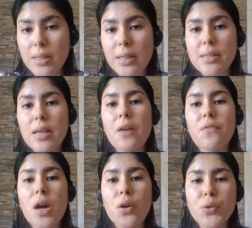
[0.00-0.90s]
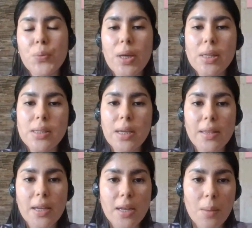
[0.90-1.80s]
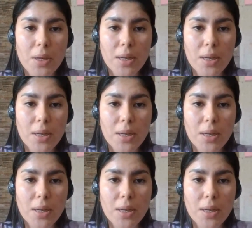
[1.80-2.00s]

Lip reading: it's about creating a dynamic